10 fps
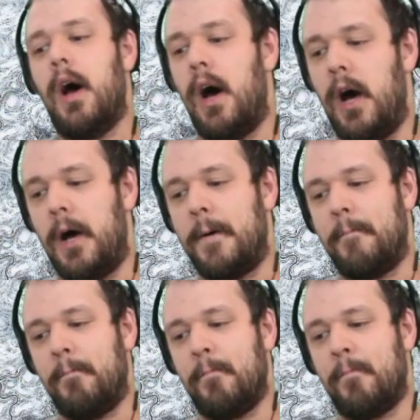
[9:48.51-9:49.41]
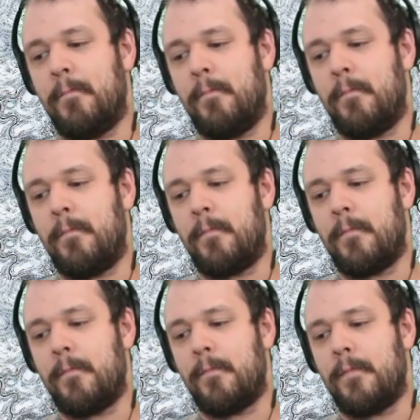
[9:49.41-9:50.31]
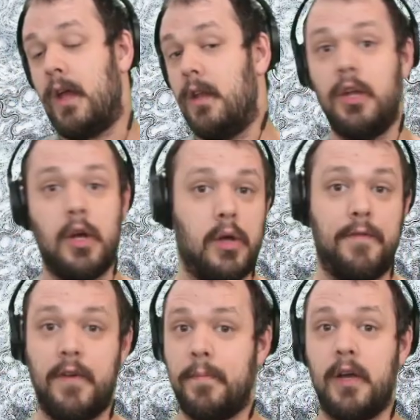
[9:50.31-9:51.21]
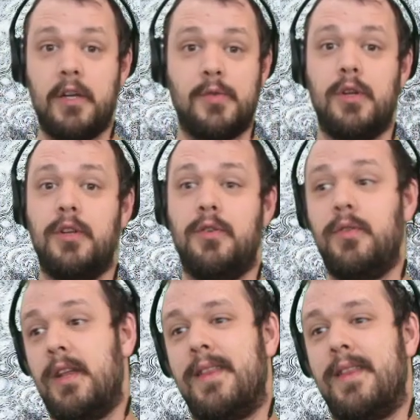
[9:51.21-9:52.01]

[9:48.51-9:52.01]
And if your players want to do that,